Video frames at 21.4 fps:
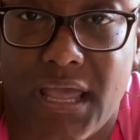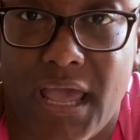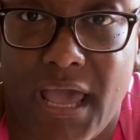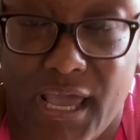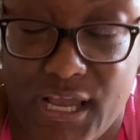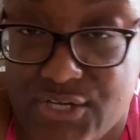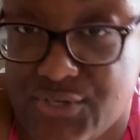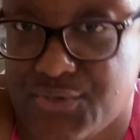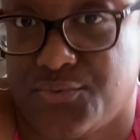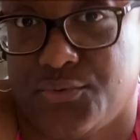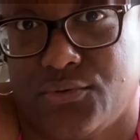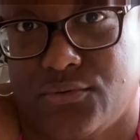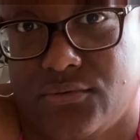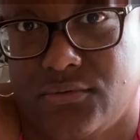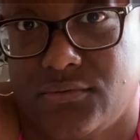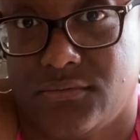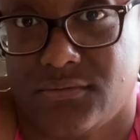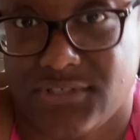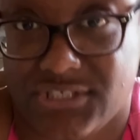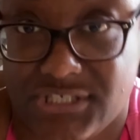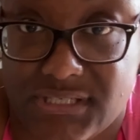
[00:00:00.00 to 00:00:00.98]
actual
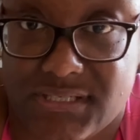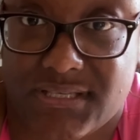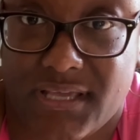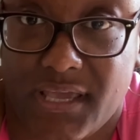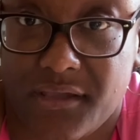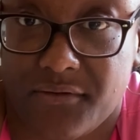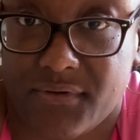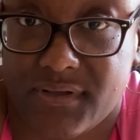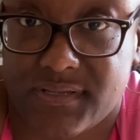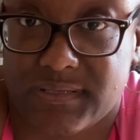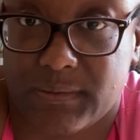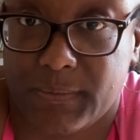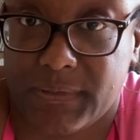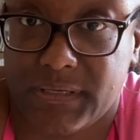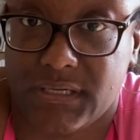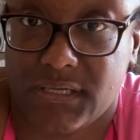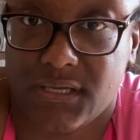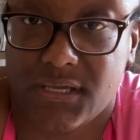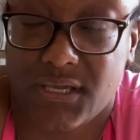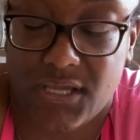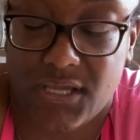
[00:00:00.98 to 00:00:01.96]
cheesecake recipe.